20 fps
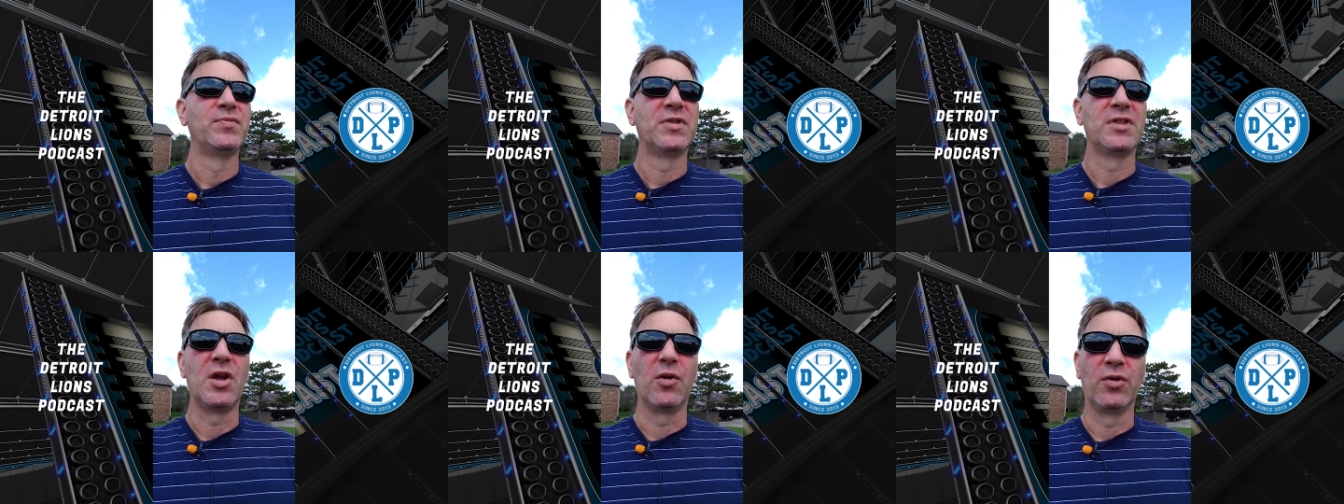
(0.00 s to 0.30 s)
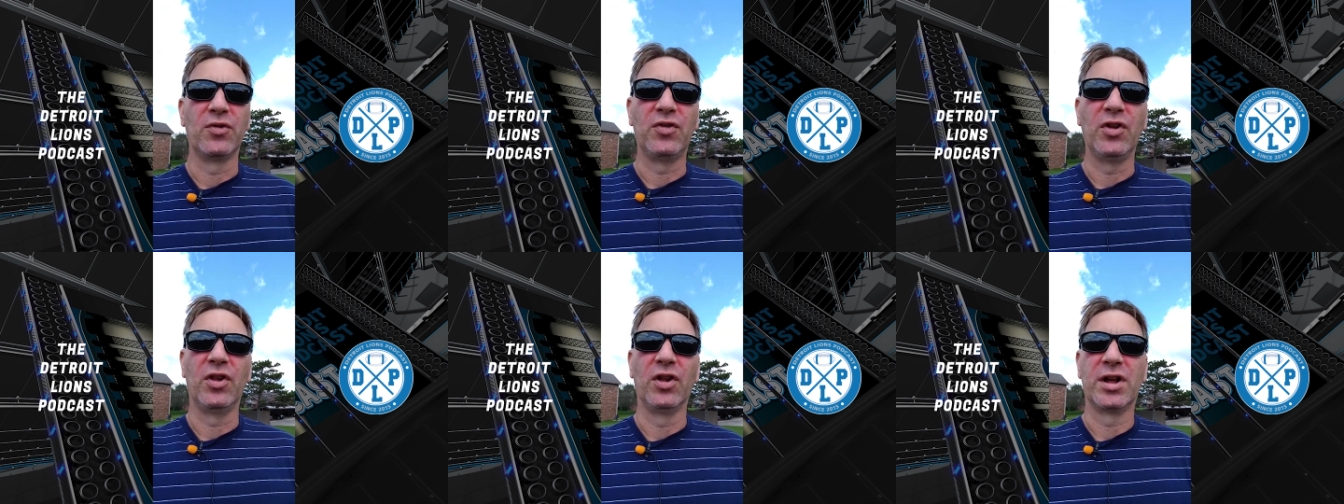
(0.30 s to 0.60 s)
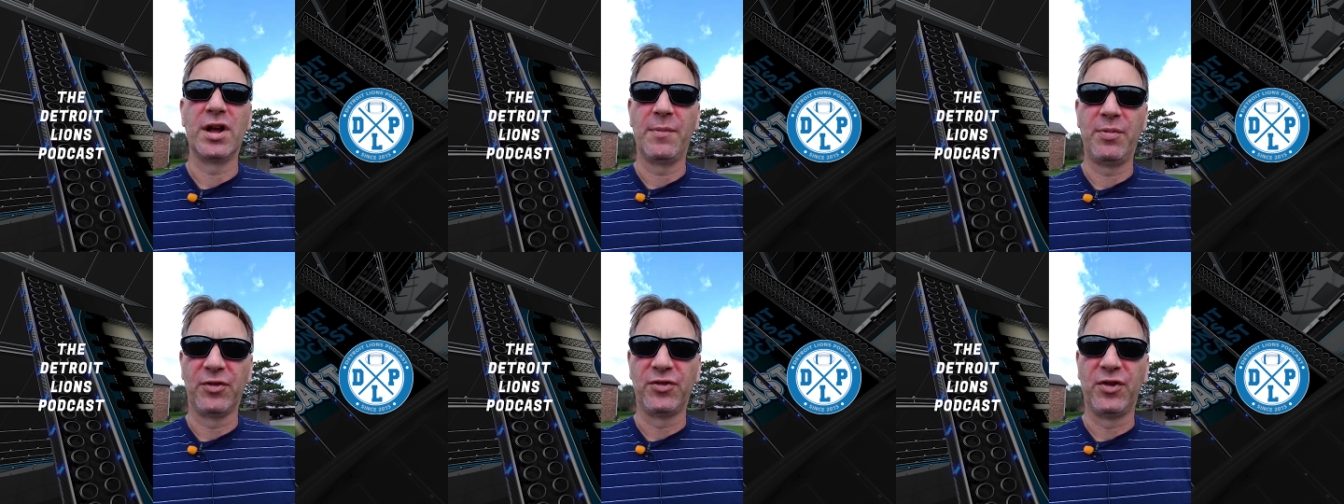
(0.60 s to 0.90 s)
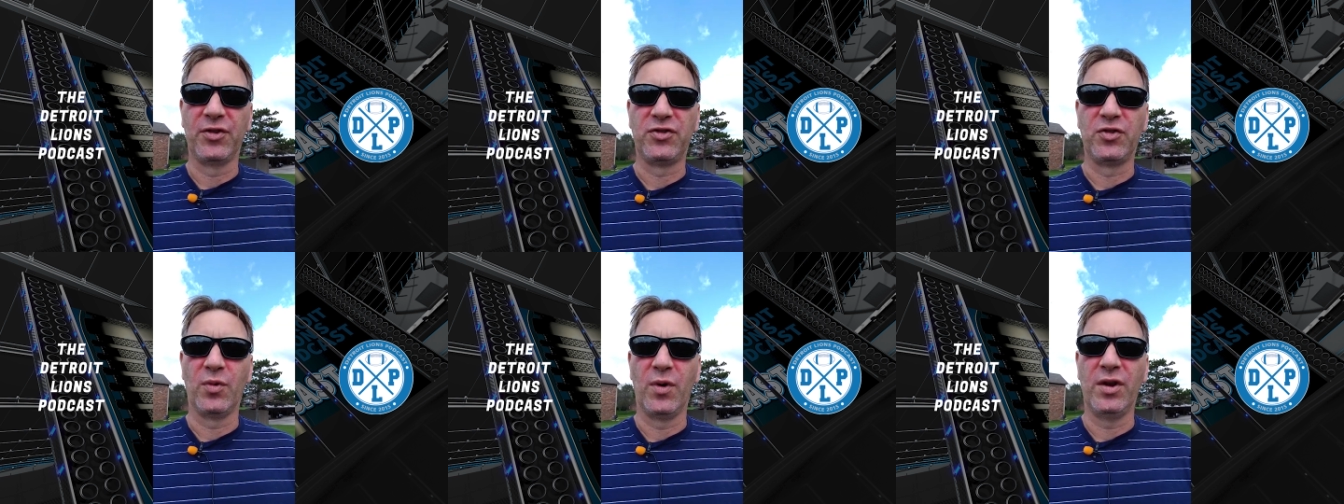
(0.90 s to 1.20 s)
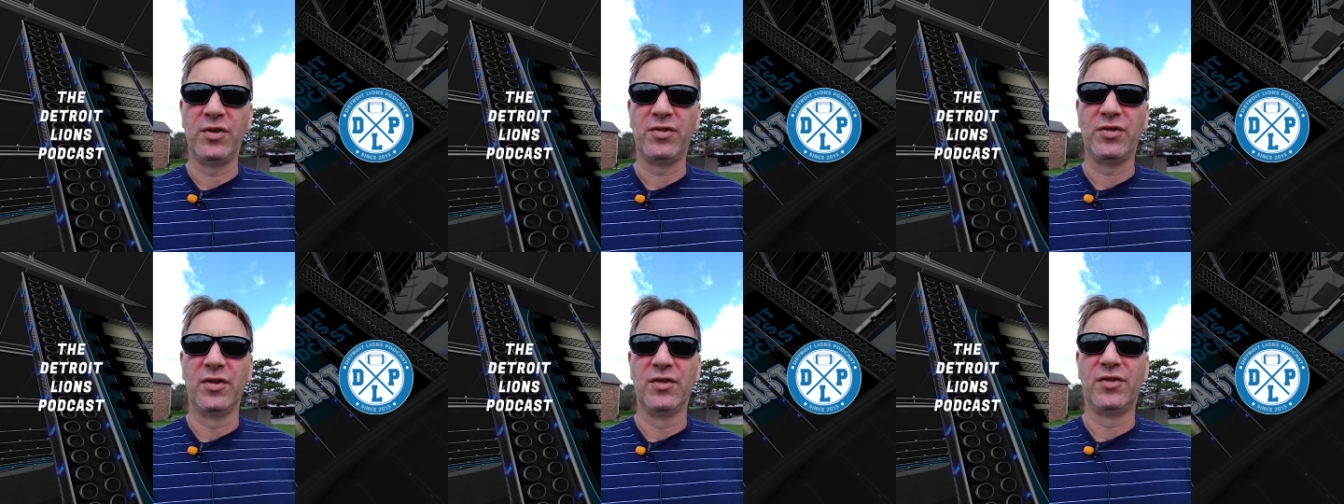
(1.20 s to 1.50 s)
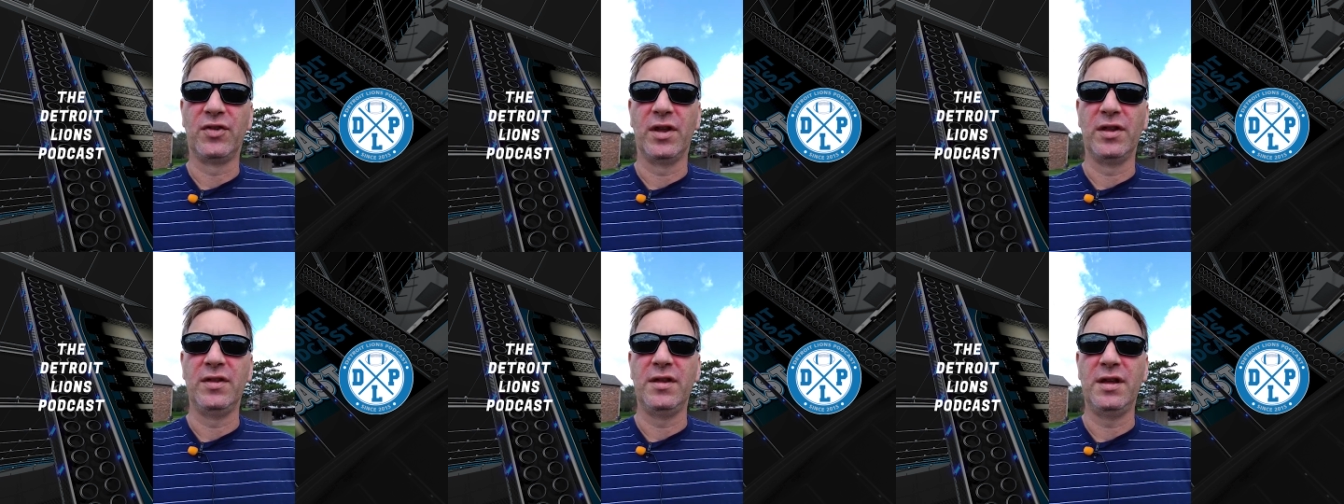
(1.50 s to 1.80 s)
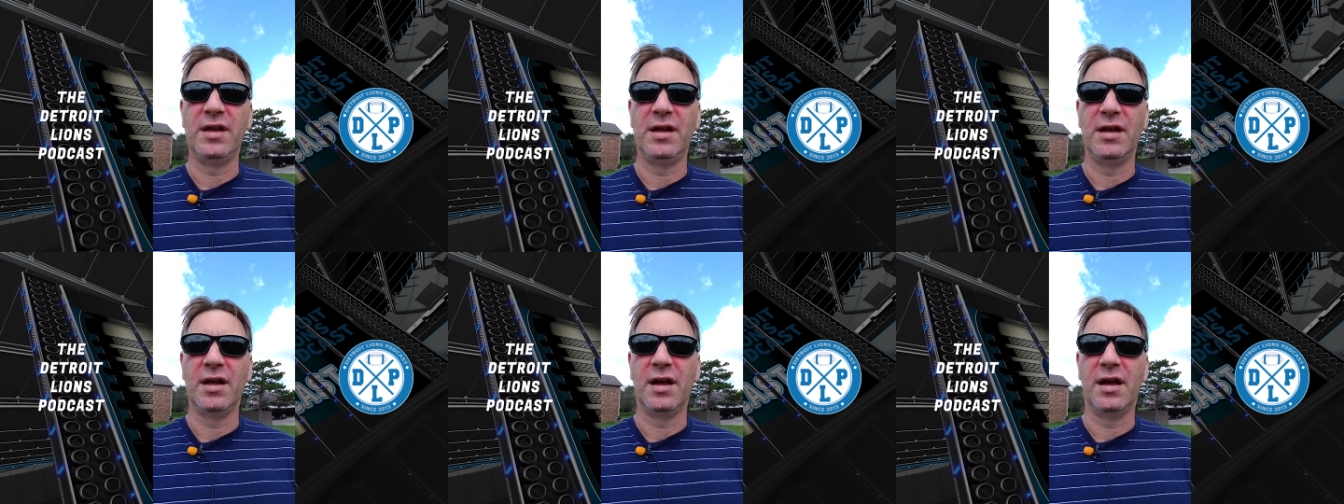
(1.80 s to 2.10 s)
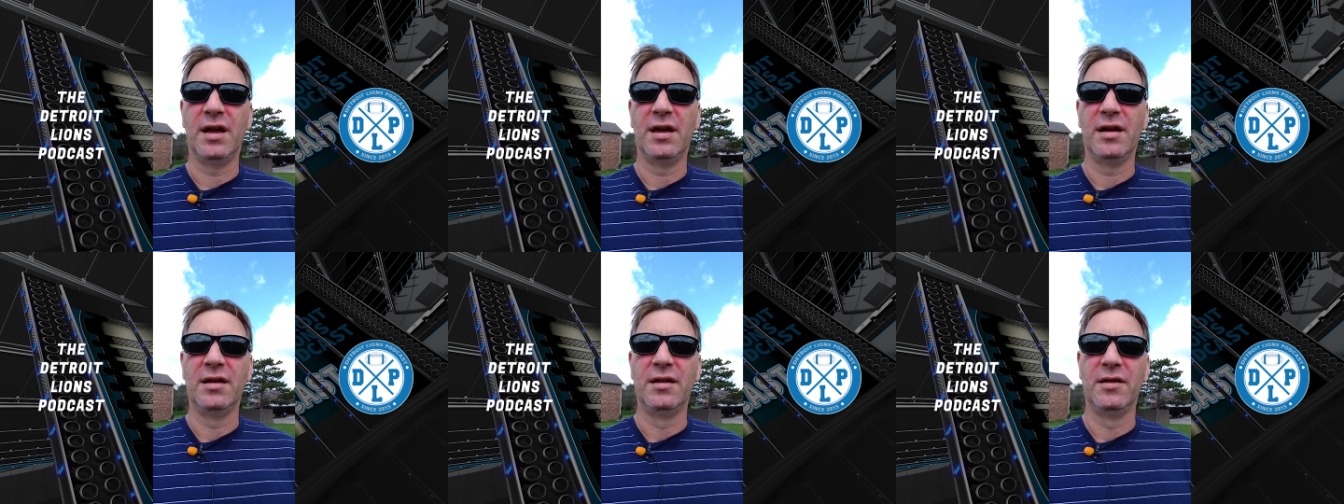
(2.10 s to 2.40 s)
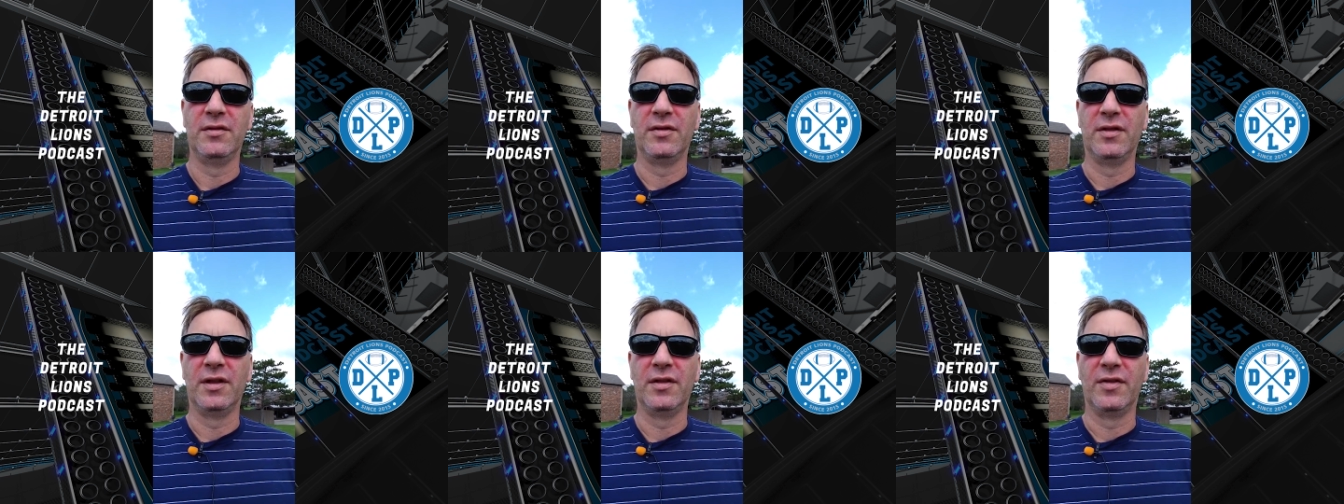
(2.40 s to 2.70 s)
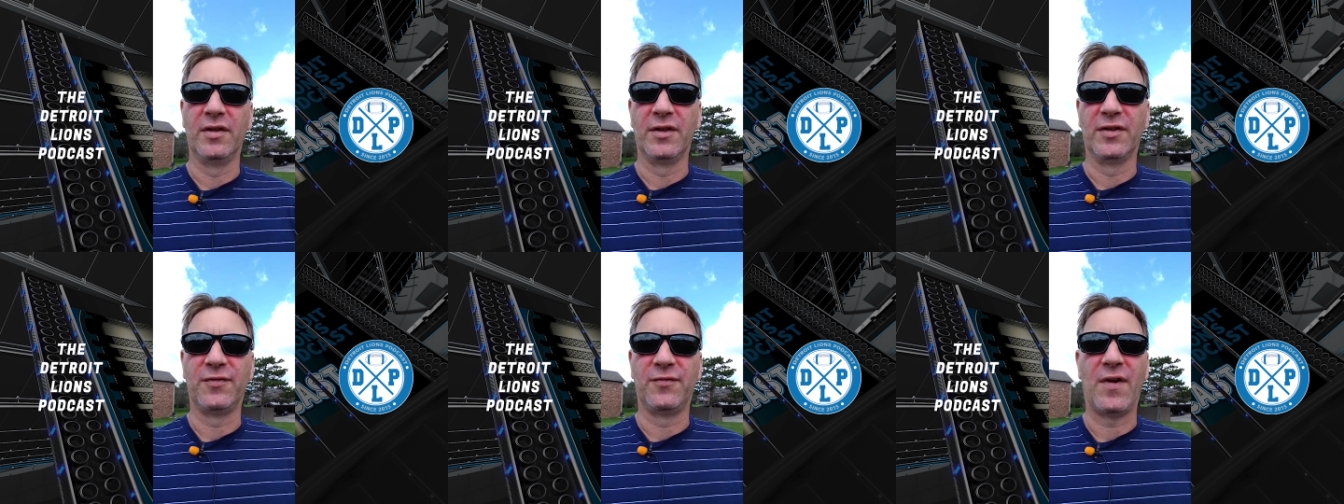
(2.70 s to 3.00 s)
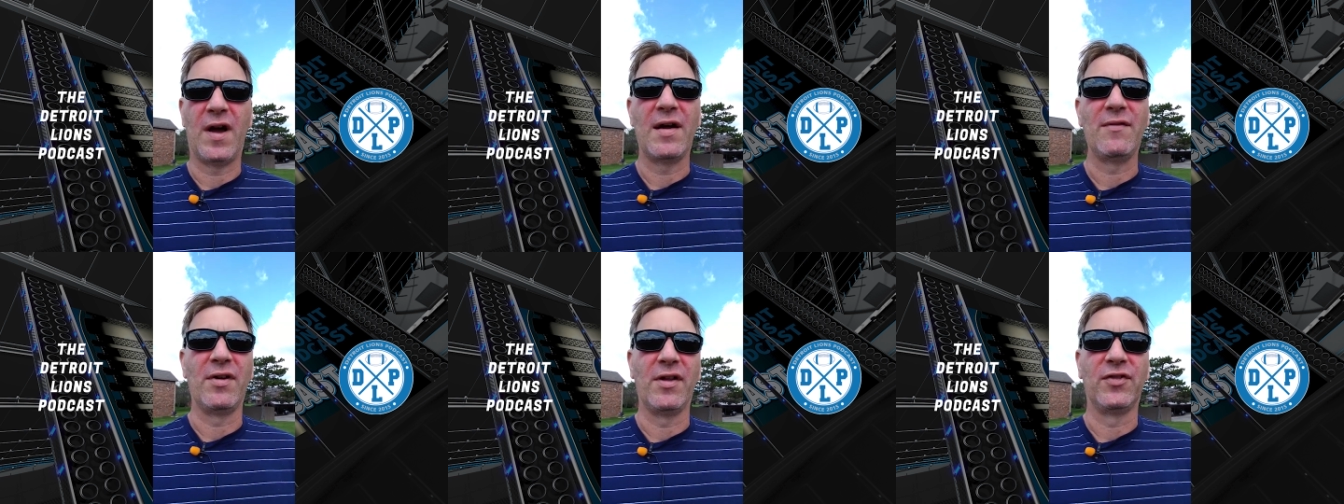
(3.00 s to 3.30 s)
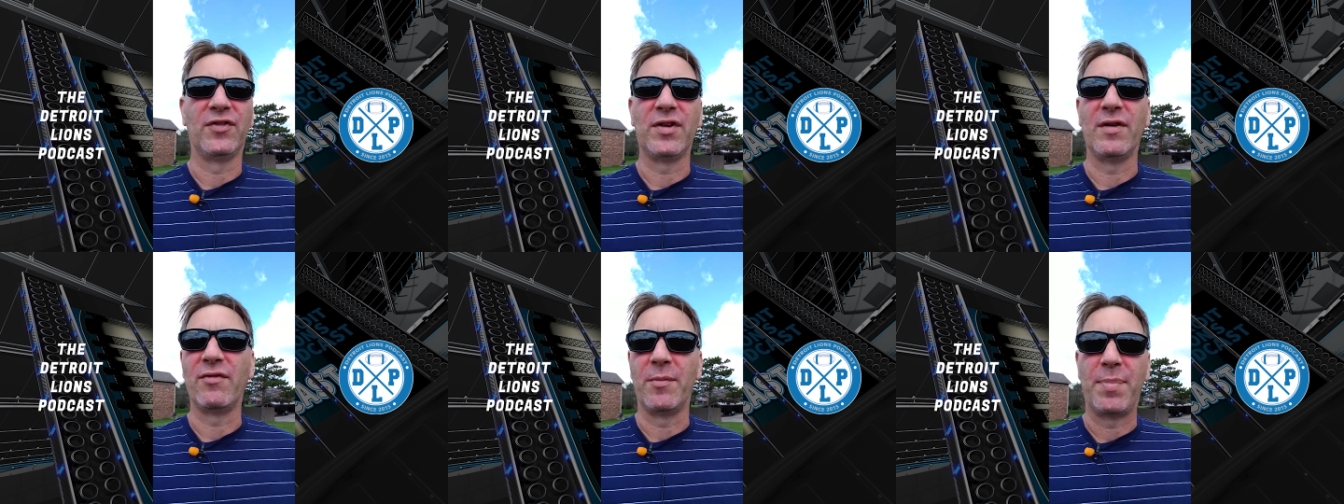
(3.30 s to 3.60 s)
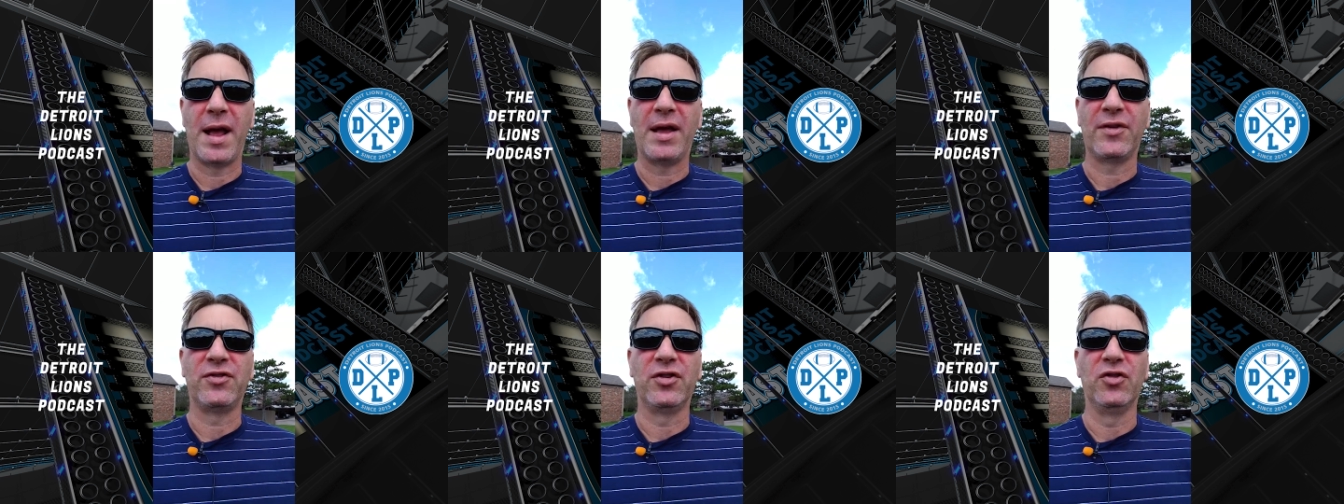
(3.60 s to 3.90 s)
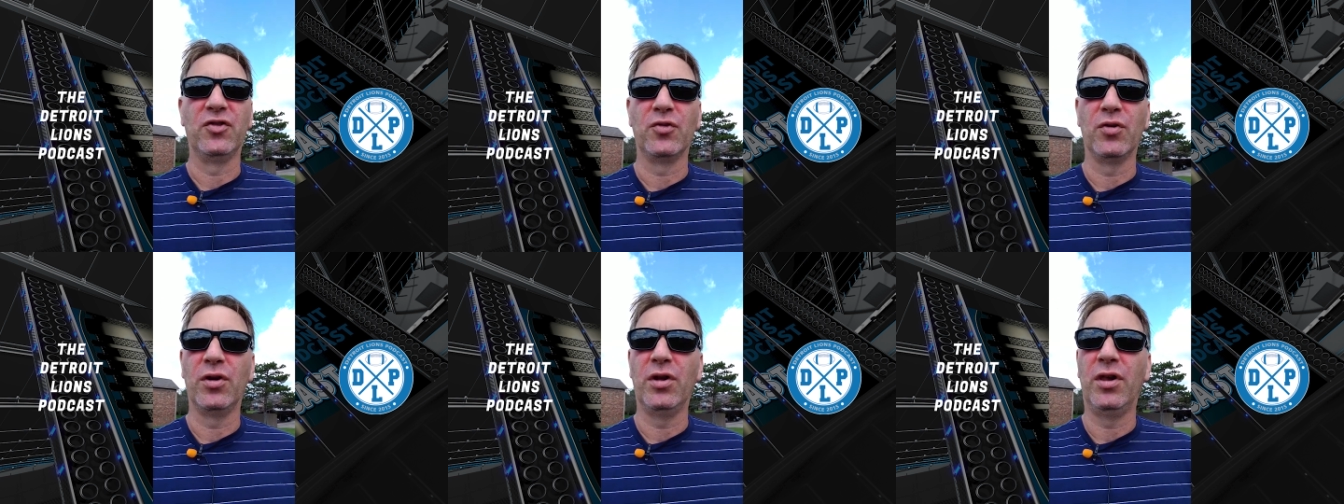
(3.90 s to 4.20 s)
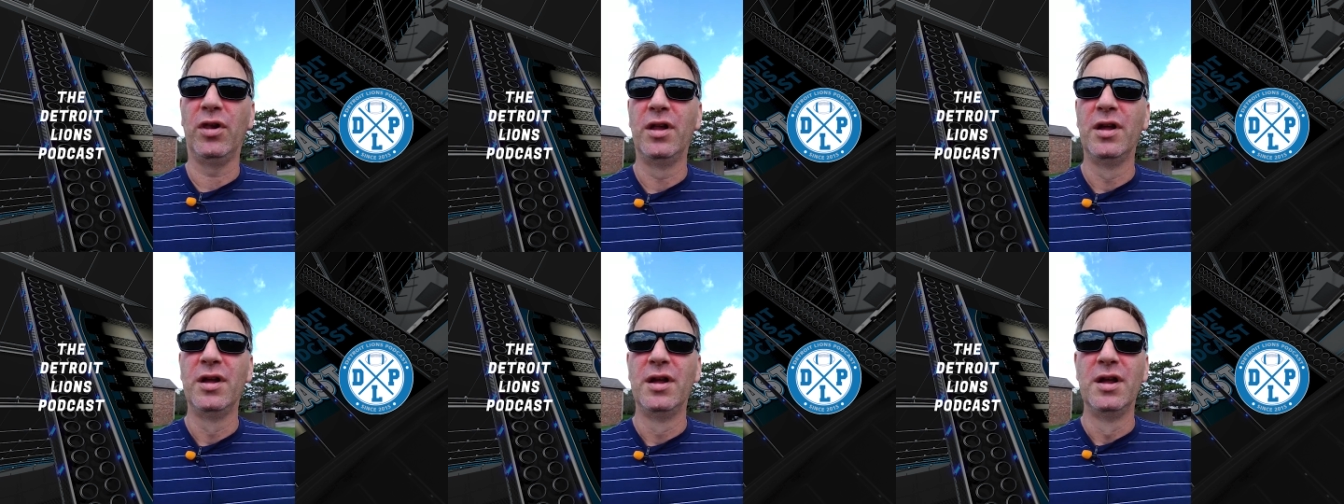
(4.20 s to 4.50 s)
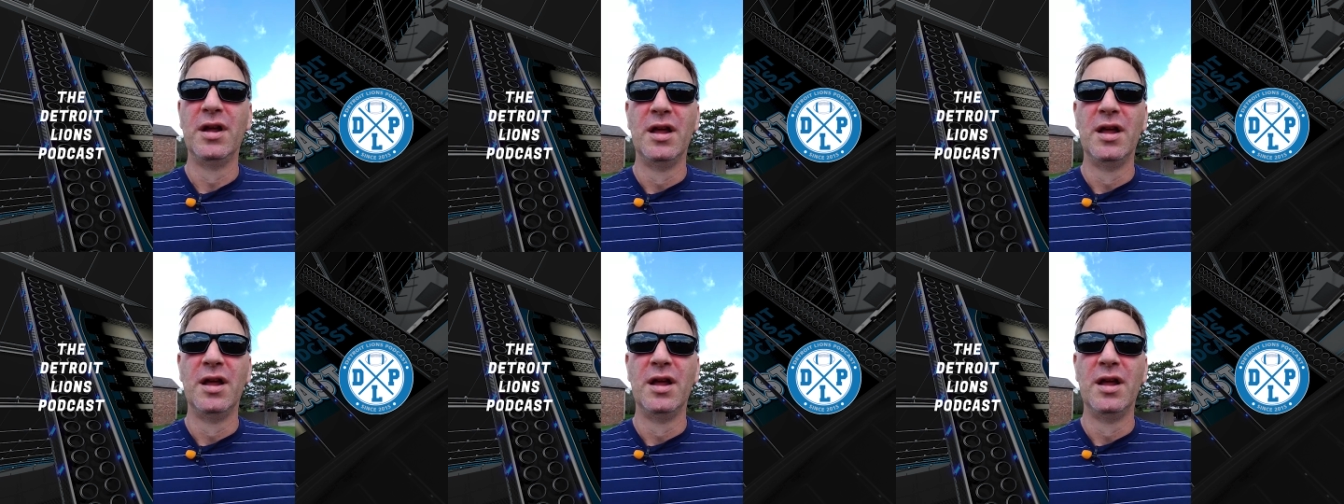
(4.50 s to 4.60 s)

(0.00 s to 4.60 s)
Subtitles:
There were still a couple situations in the 5-on-7 passing drill